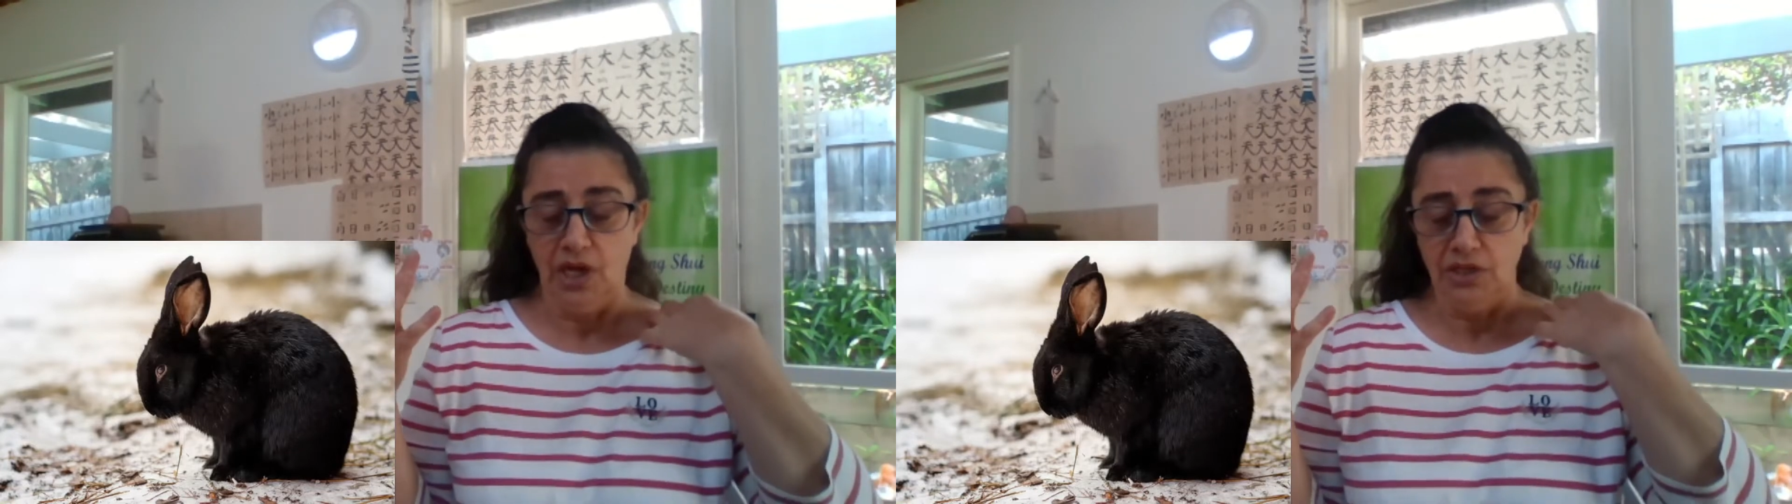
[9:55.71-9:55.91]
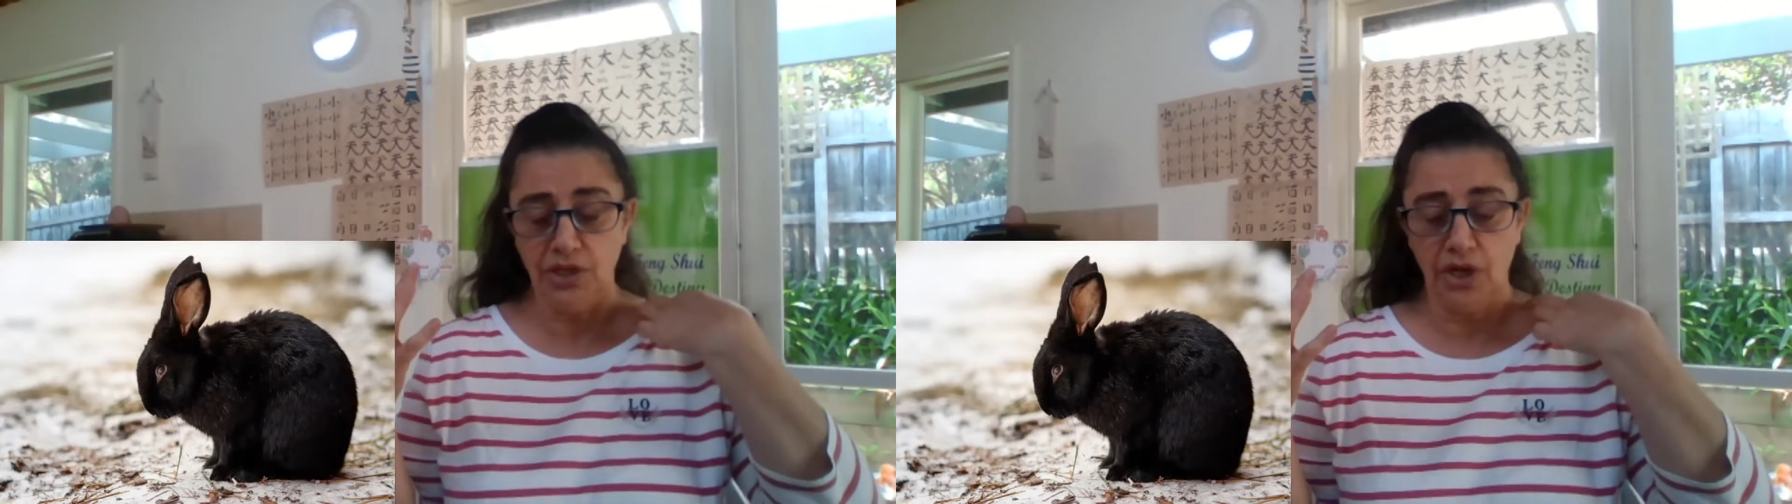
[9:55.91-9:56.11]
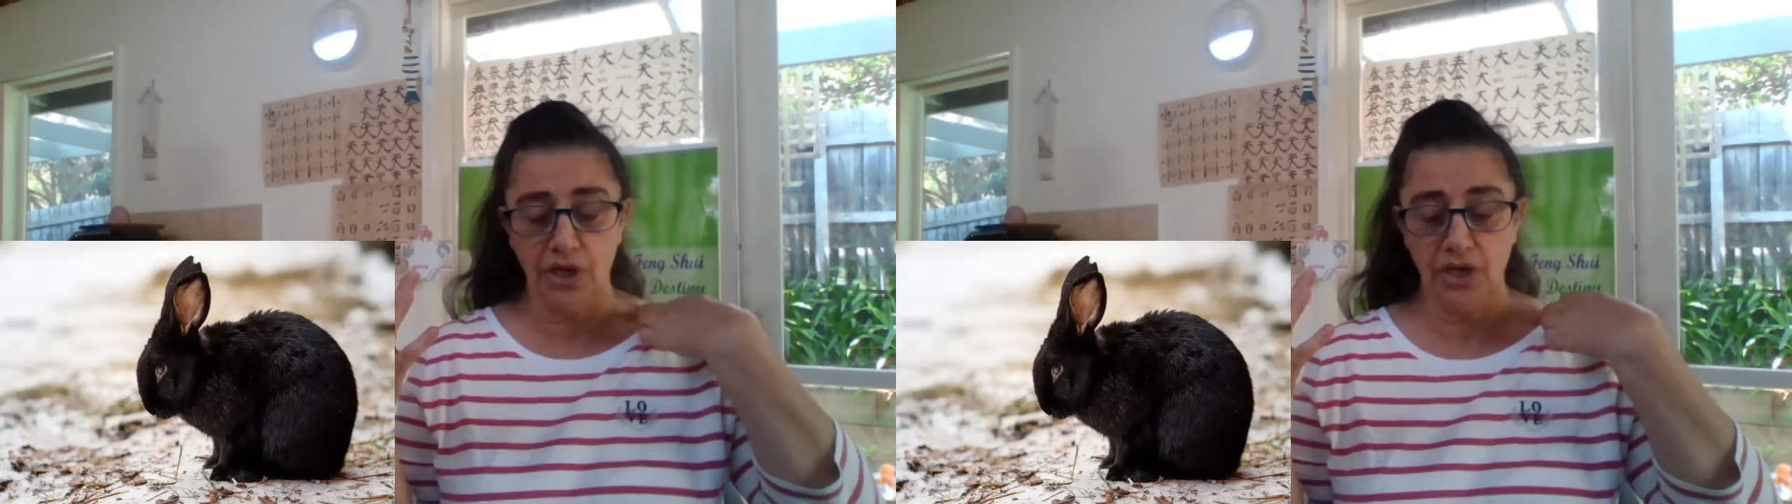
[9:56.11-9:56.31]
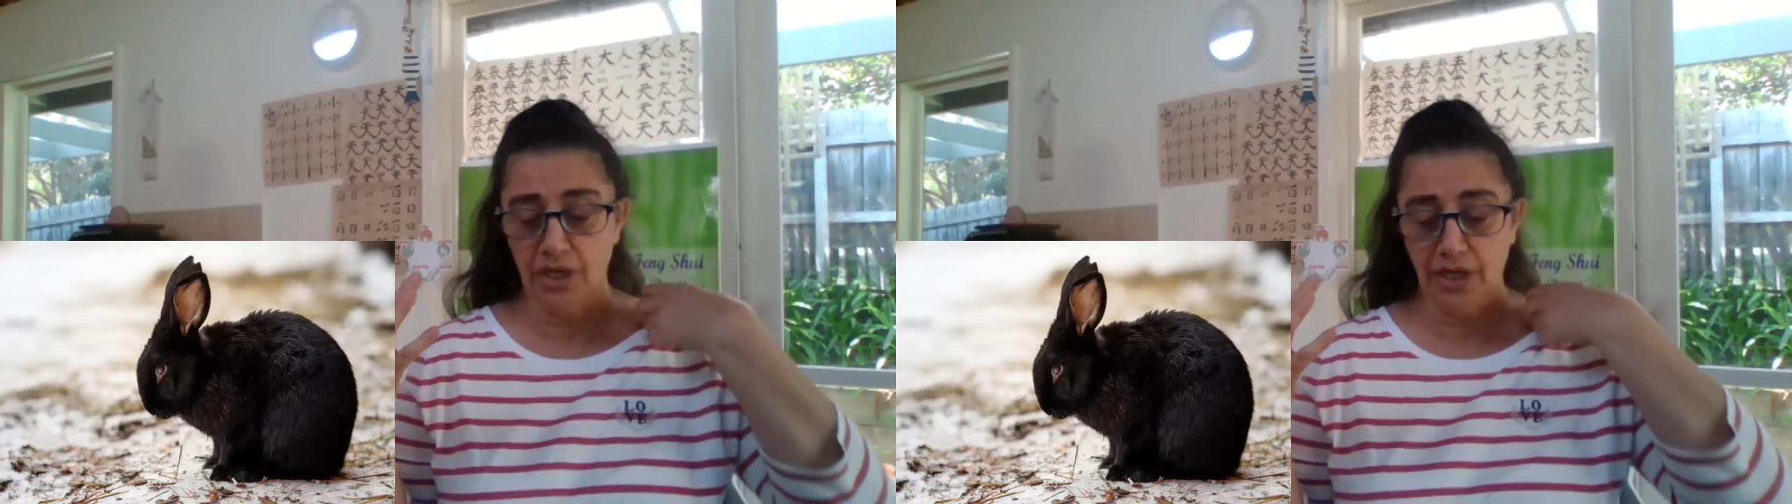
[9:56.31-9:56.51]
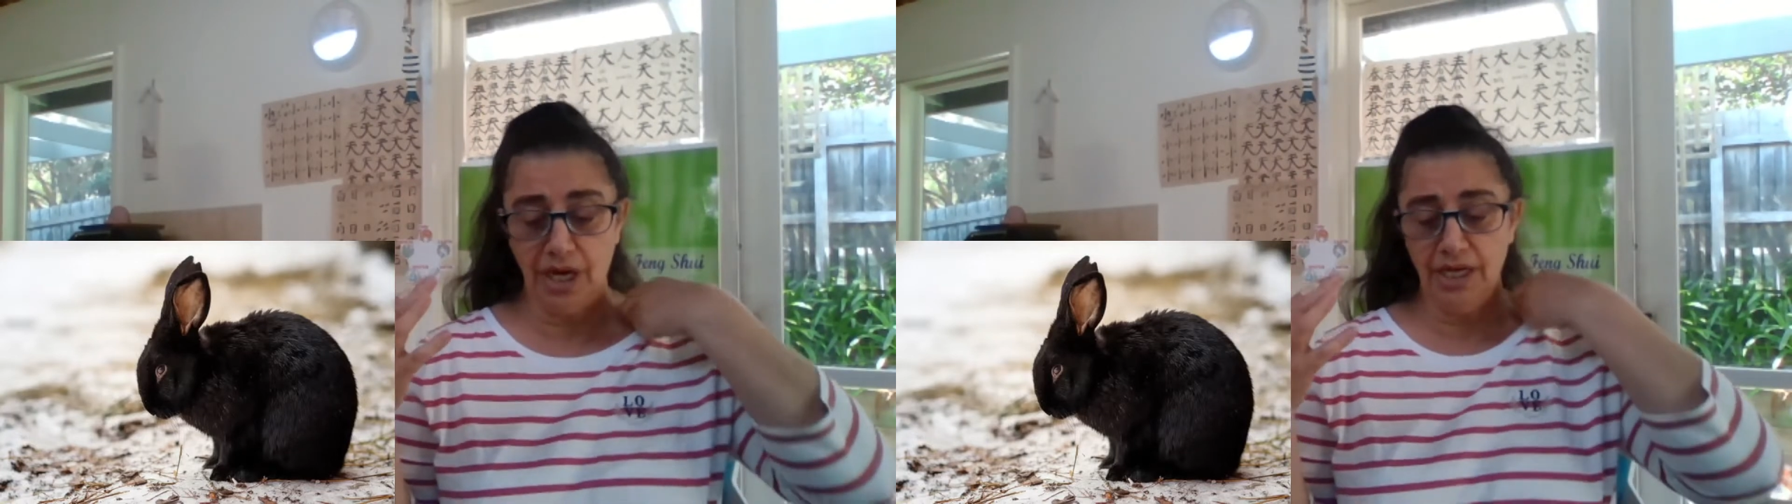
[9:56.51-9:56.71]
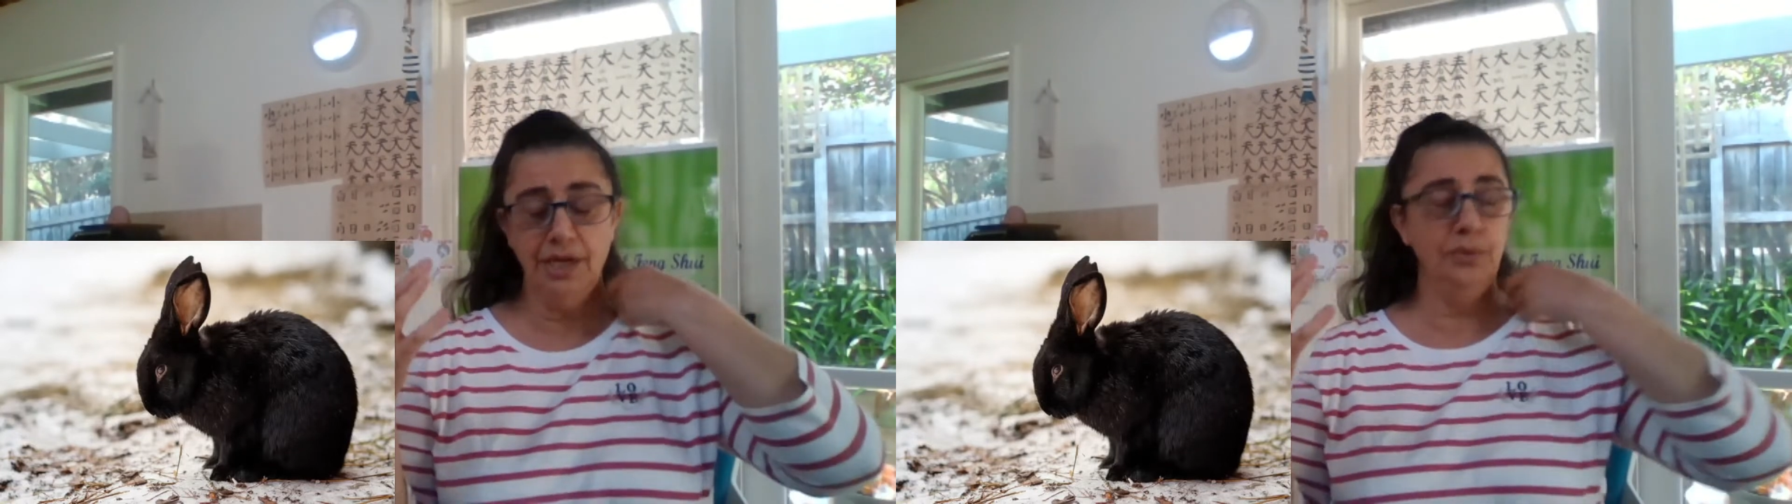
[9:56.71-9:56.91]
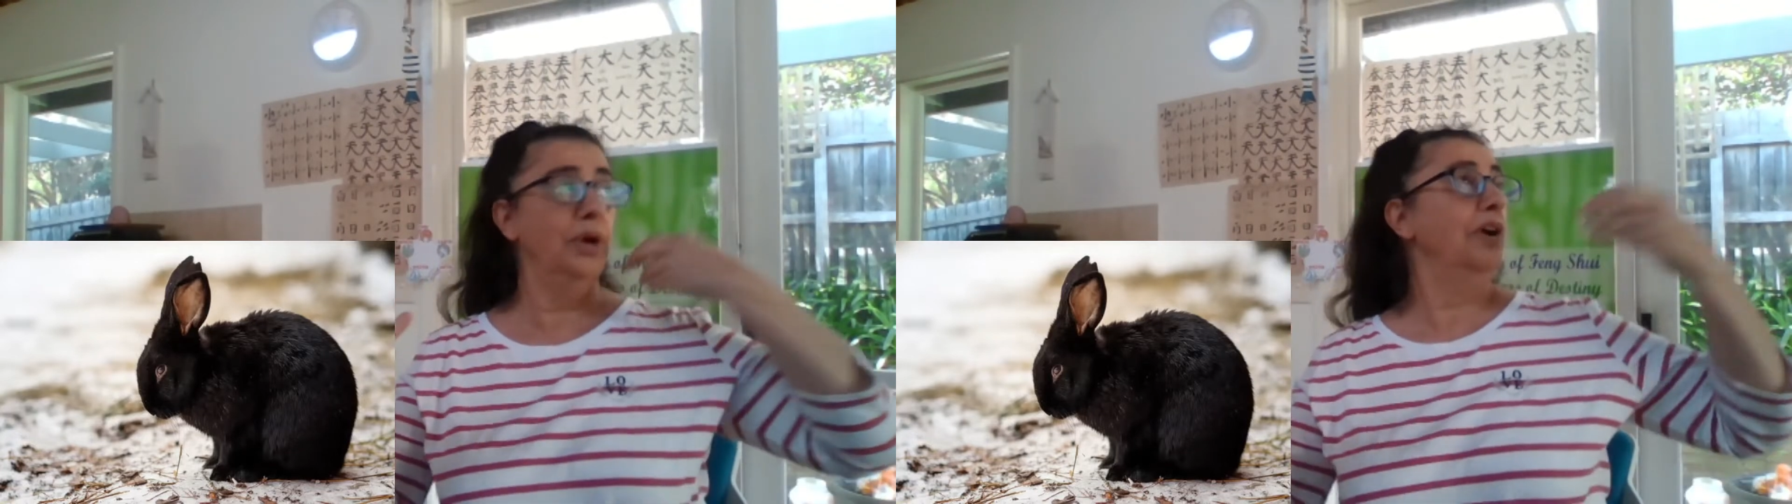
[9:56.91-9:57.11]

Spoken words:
So I don't know where